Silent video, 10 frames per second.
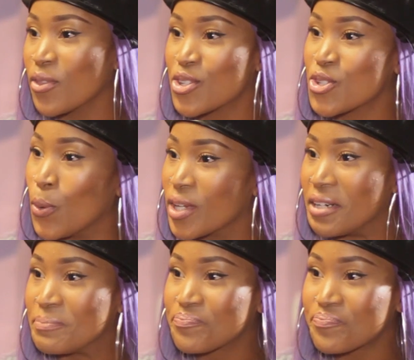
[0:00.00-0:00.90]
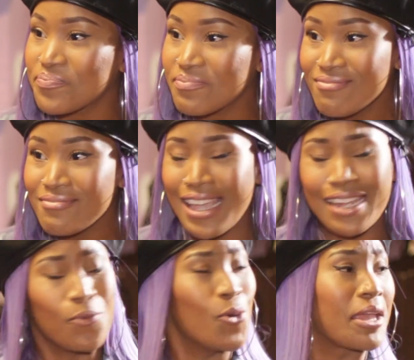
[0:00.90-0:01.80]
me on the shoulder?
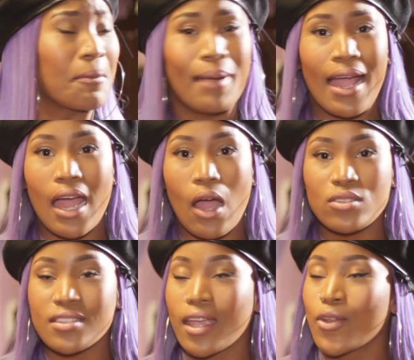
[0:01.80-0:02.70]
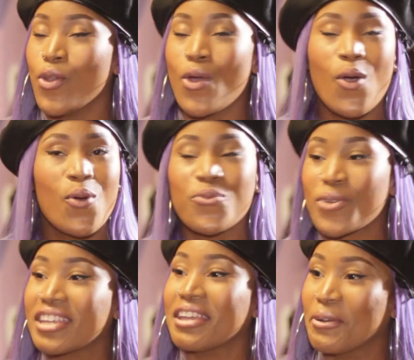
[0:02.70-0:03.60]
And walking by, I was like, no
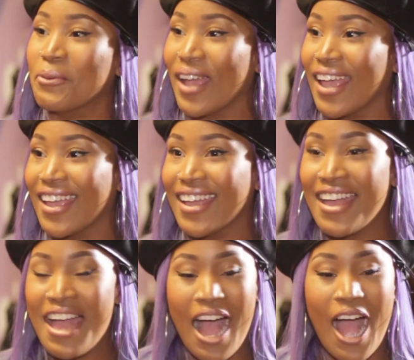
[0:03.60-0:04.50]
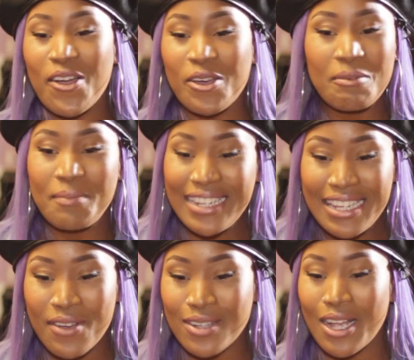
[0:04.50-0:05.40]
freaking way. I couldn't
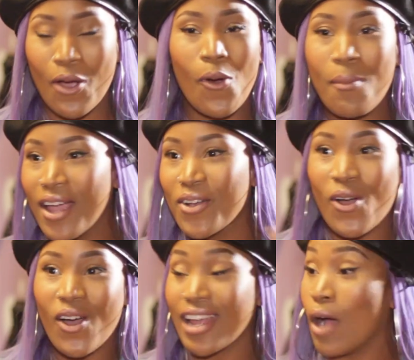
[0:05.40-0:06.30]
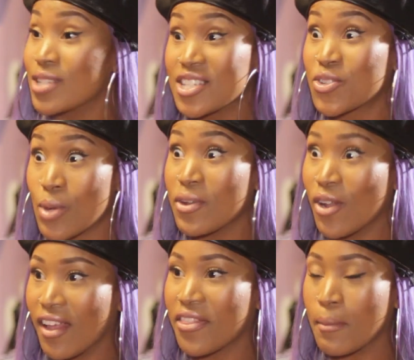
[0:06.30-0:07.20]
believe it. I was like, oh my God. I wasn't
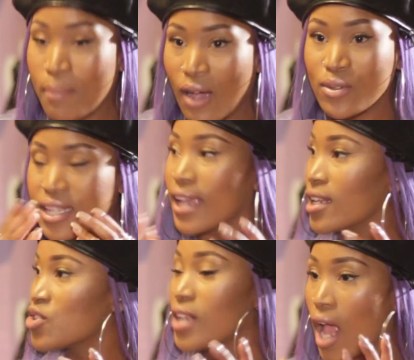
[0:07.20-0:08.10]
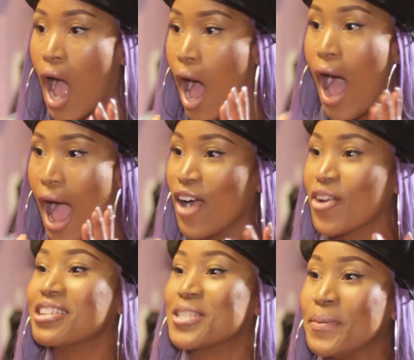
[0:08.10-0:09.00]
screaming or nothing, but I was like, literally like, I
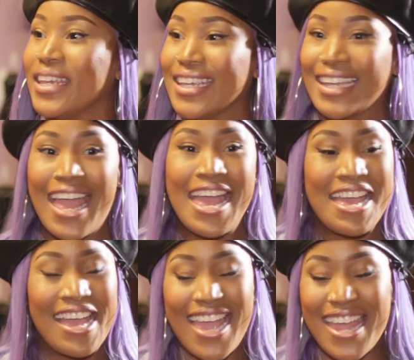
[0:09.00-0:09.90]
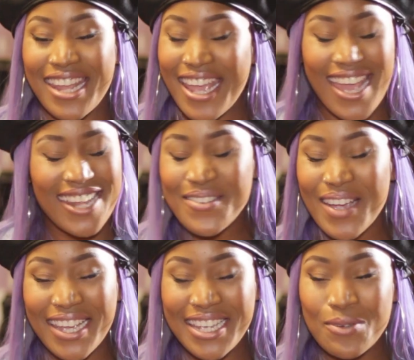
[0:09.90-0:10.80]
couldn't speak. And
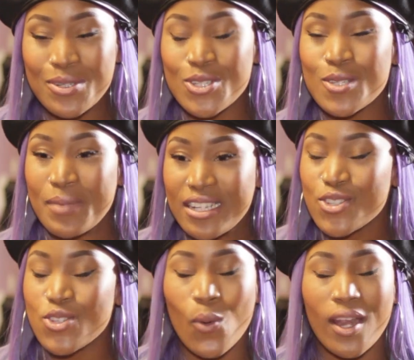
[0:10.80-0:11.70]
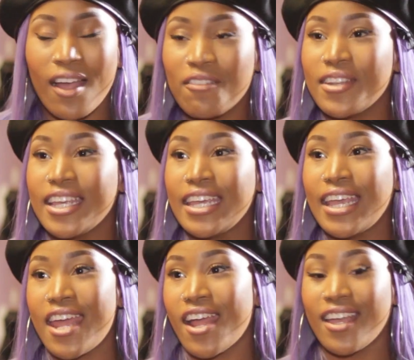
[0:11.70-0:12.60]
anyway, he was just being so
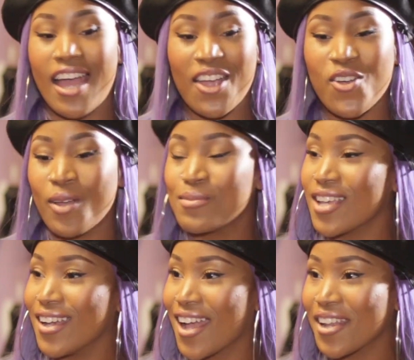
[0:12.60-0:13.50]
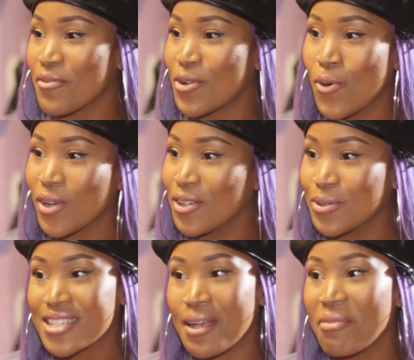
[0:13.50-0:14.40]
lovely. And I got him to kind of record a
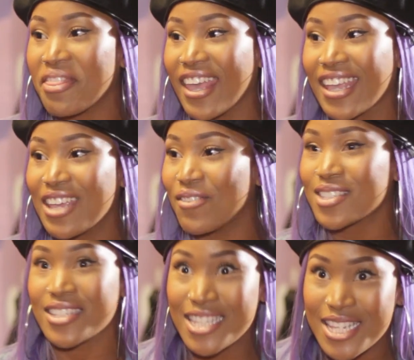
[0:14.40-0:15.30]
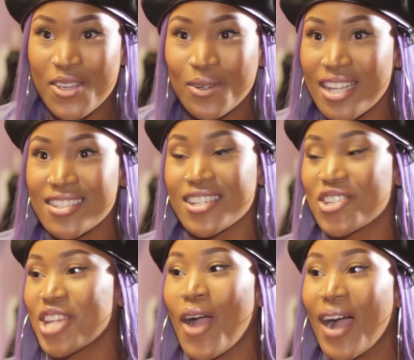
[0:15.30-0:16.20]
little something, give us CEO Dancers
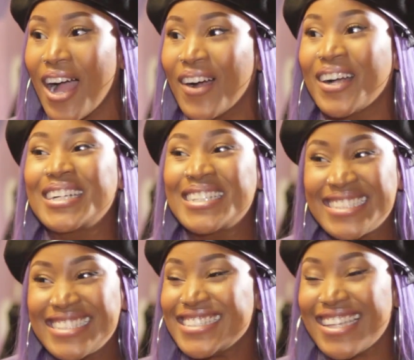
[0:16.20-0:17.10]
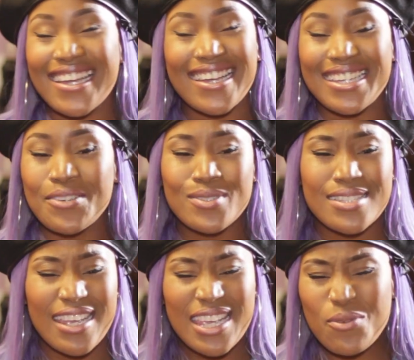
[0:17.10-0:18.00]
a shout out. Yeah, he
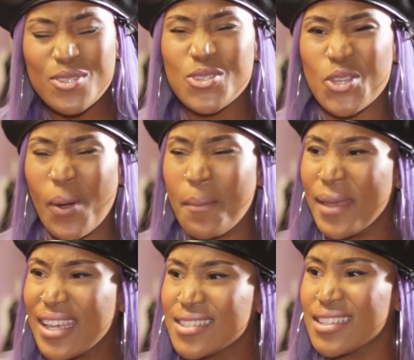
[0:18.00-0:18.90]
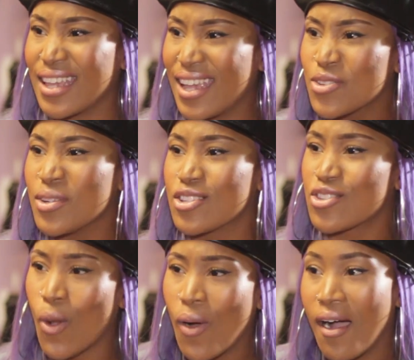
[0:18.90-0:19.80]
was so amazing. Actually,
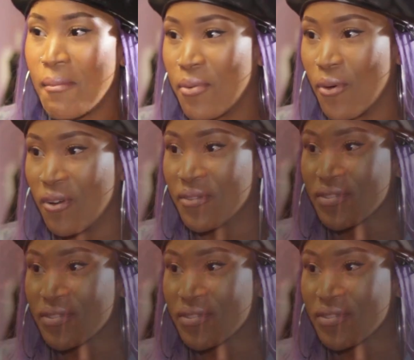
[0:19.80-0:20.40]
so humble.